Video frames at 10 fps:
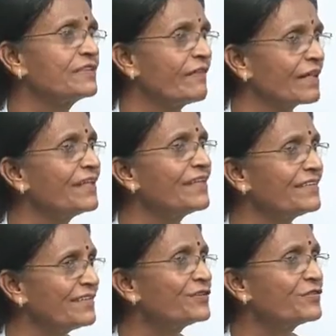
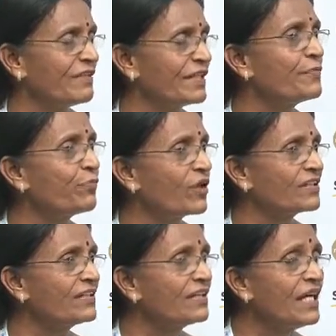funding is very
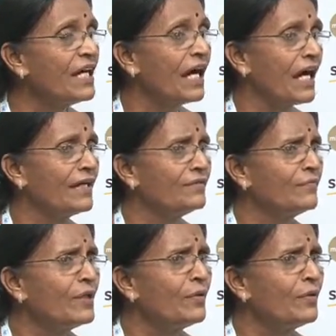important, and